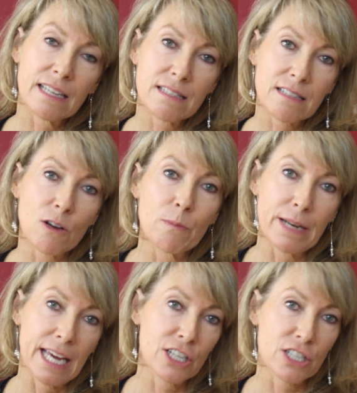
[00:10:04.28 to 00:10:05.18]
it's a
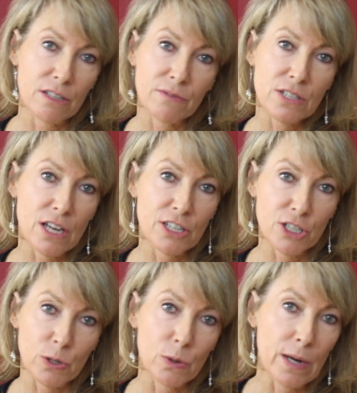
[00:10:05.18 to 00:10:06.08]
combination of
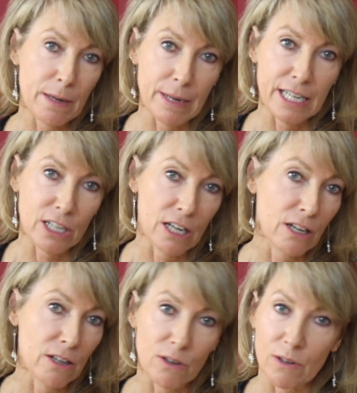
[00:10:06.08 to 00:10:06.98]
surgical and
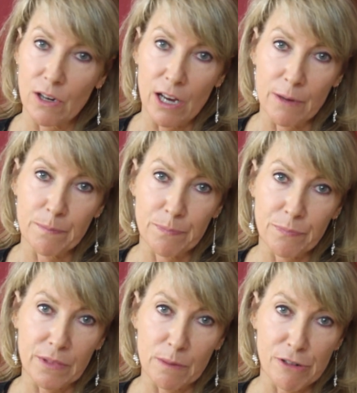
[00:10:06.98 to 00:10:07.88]
medical
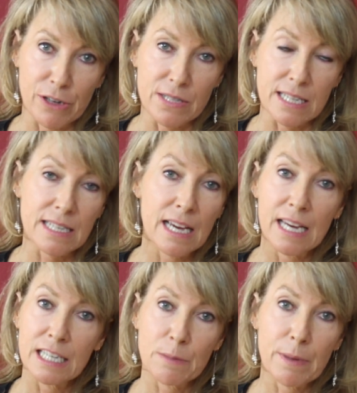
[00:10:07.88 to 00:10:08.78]
process
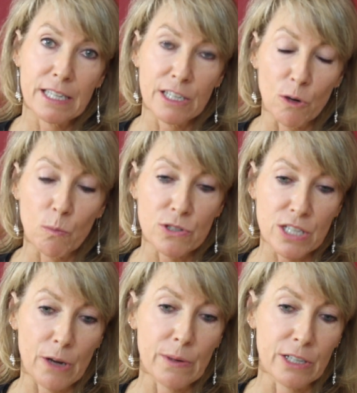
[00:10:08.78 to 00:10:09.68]
depending on what's
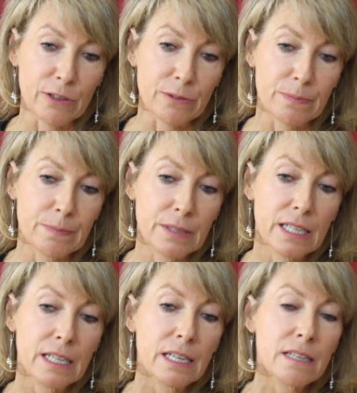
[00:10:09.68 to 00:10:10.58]
going on.
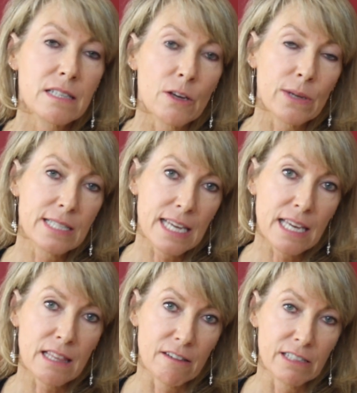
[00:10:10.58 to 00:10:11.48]
So it's
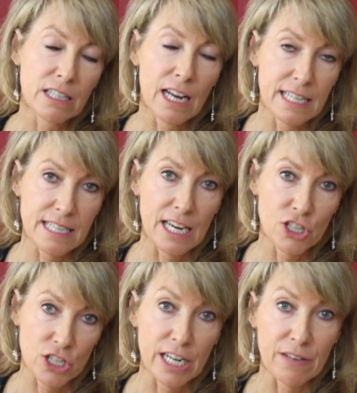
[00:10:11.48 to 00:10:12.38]
either a
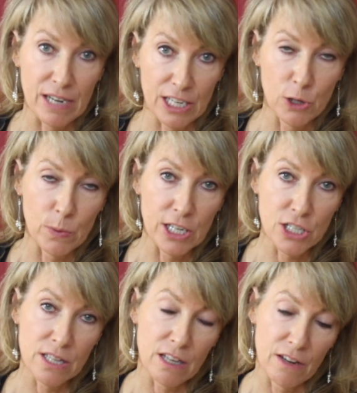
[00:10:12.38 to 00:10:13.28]
dilatation and
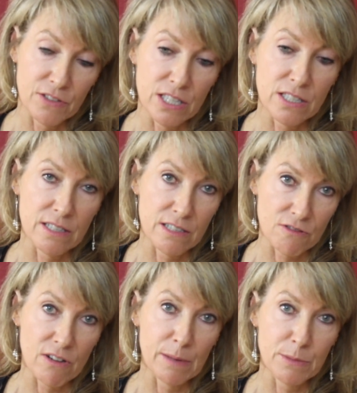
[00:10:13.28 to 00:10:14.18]
evacuation that I've just
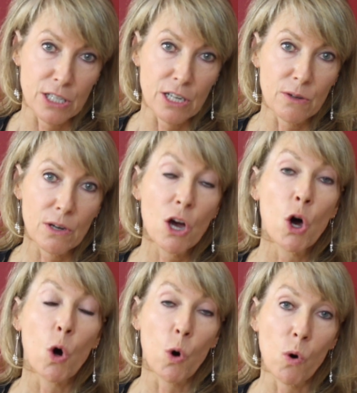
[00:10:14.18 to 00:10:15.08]
described to you,
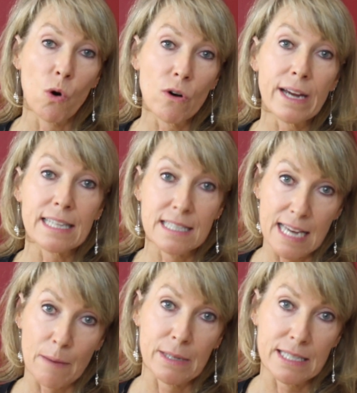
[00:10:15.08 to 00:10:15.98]
or it's
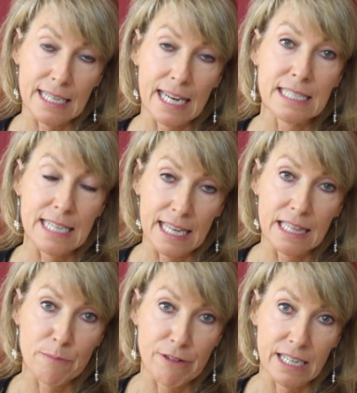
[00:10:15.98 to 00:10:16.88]
tablets again to
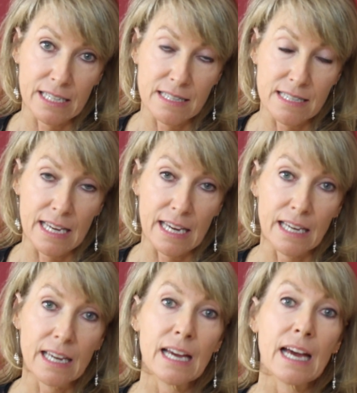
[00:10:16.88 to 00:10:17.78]
end the
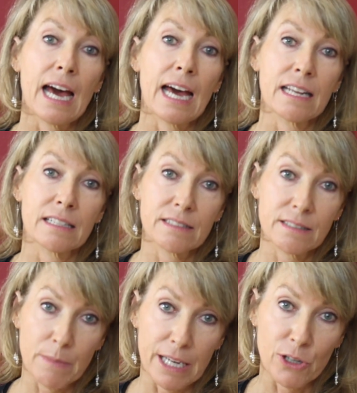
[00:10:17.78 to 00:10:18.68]
pregnancy and
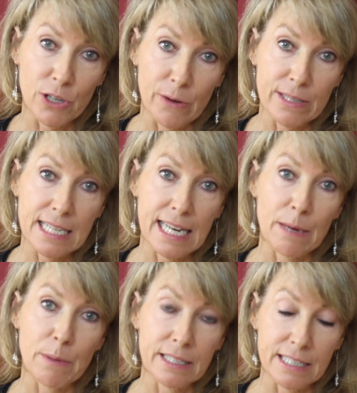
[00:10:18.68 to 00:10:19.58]
to make you go into
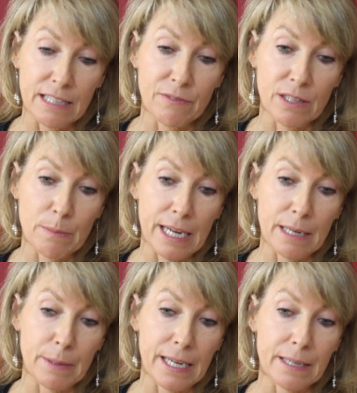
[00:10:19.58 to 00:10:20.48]
labour and deliver the
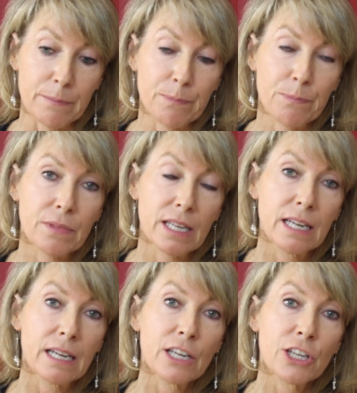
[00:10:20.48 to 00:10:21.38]
baby.
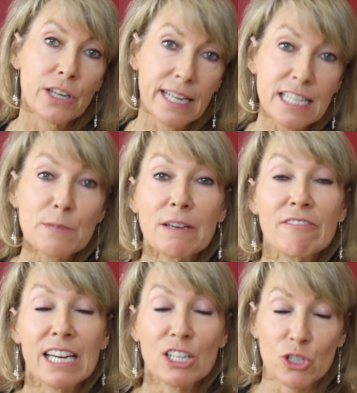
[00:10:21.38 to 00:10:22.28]
You need to be
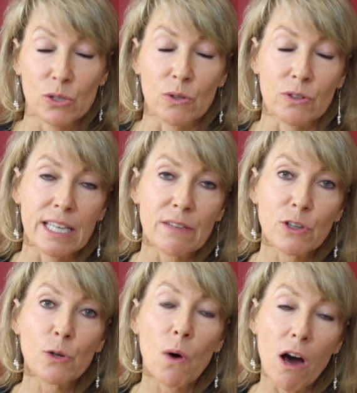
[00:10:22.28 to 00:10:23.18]
reassured that if
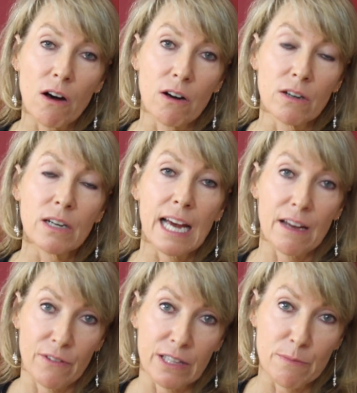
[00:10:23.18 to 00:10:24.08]
you are
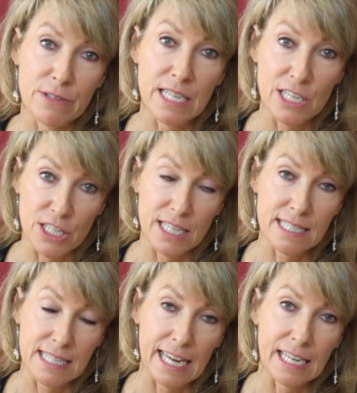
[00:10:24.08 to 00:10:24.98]
having the procedure
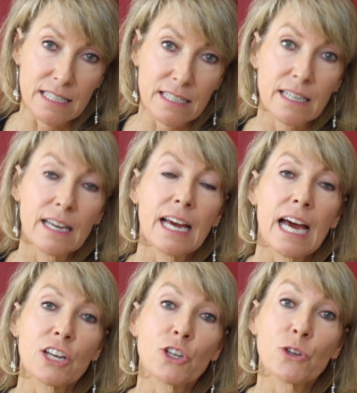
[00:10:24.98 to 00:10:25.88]
this late
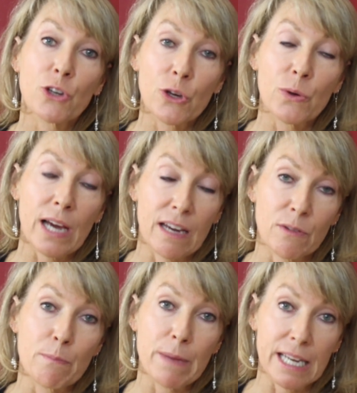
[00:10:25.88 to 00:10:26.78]
and you do have
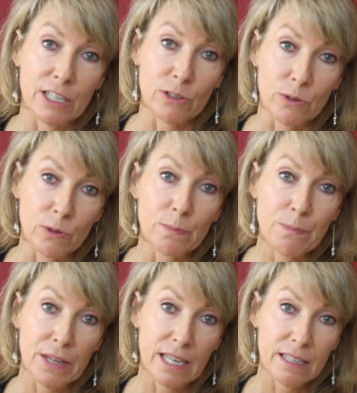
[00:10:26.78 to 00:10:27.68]
a medical
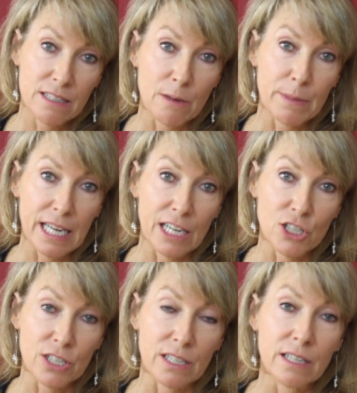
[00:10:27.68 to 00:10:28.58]

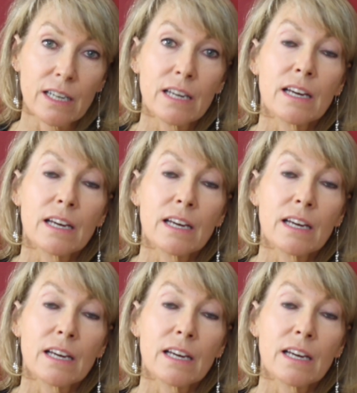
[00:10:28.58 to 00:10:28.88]
termination,